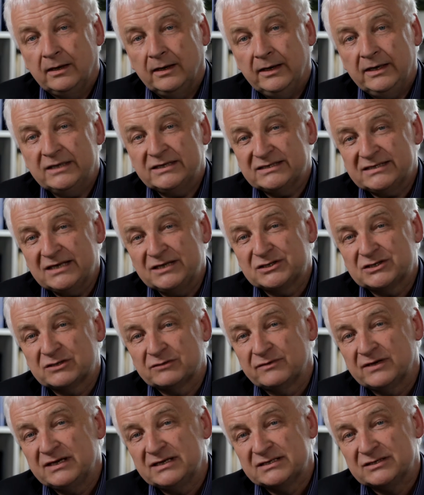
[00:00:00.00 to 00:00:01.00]
It stands to
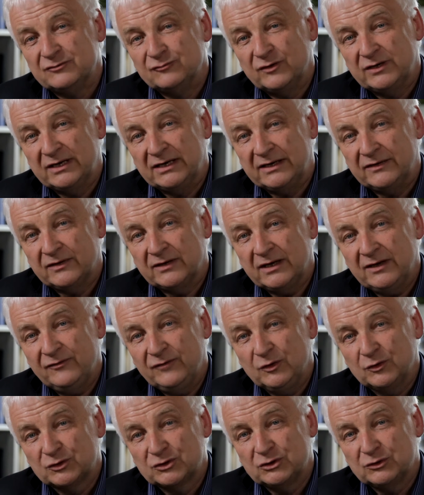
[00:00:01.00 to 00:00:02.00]
reason, really, that
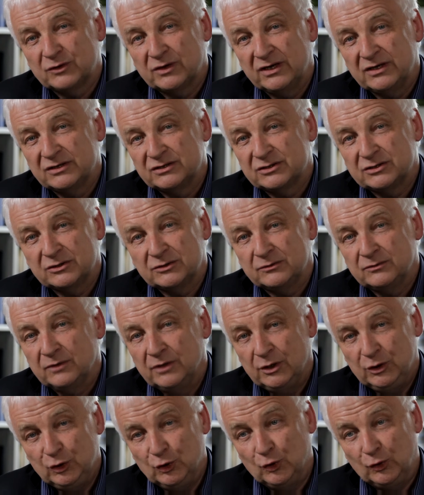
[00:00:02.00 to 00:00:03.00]
if you're talking to
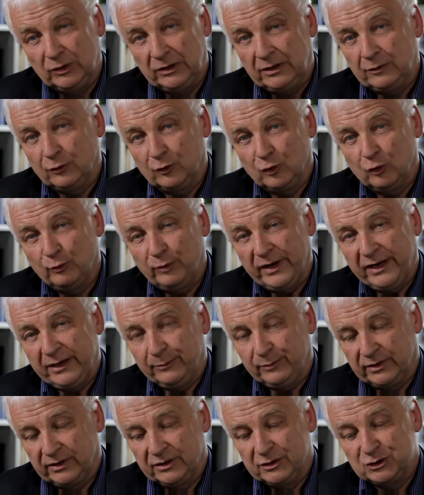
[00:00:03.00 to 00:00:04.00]
your local
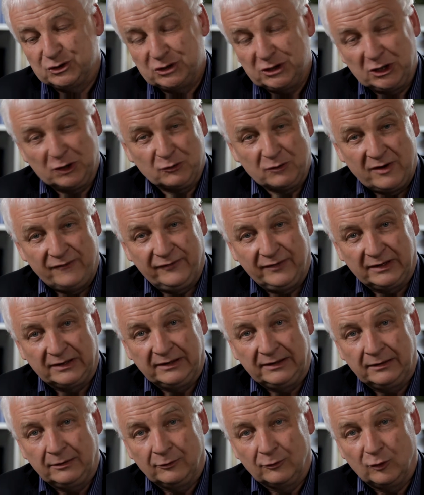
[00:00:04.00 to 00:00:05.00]
paper,
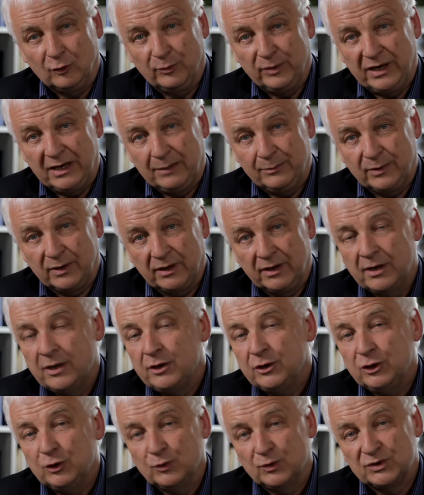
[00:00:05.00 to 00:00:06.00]
geographically local paper,
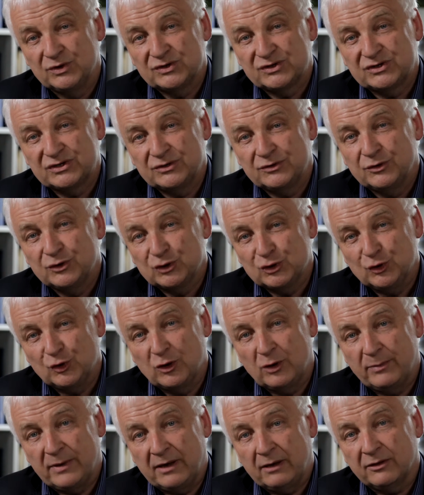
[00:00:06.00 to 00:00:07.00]
you want to talk
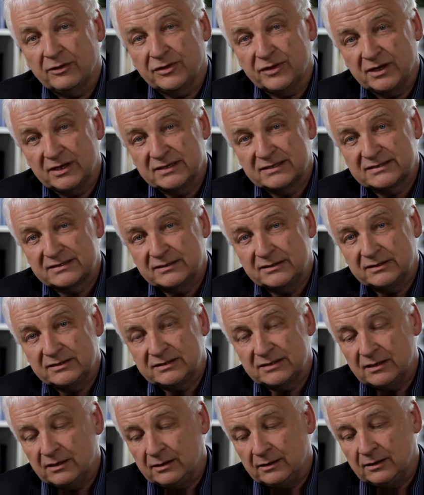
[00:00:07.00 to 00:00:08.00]
about things
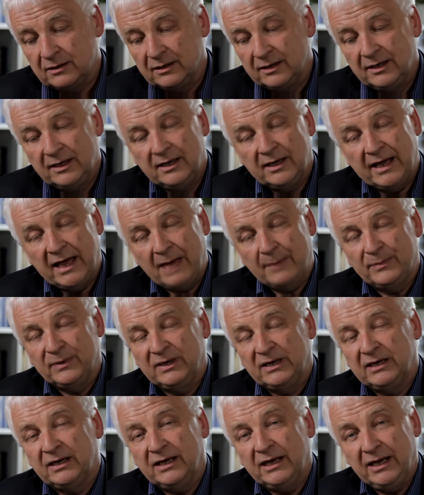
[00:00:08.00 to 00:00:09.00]
that are
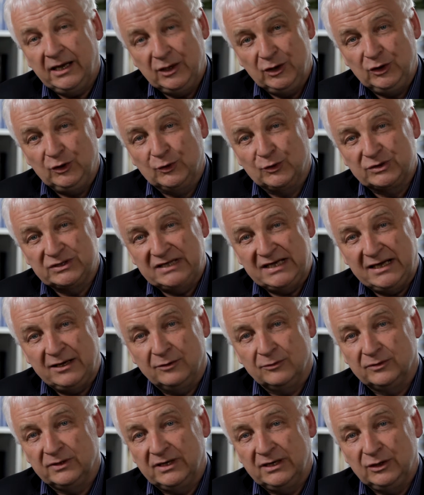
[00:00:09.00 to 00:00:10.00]
happening in your
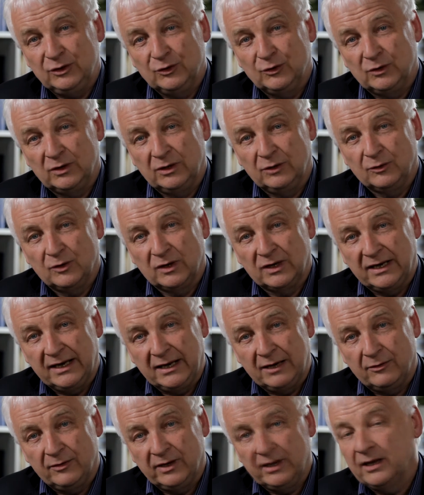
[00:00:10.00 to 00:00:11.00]
town, in your local
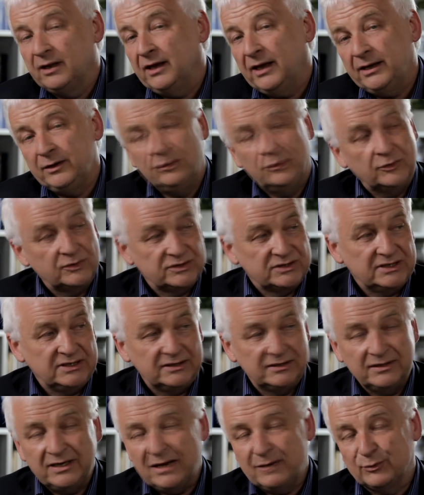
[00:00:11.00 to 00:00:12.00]
area, and not in
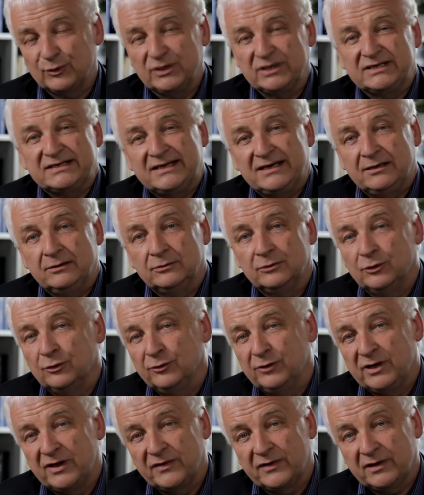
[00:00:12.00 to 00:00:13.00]
the neighbouring town or
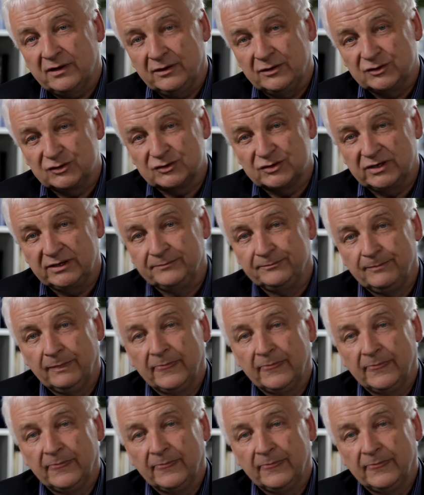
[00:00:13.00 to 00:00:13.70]
another country.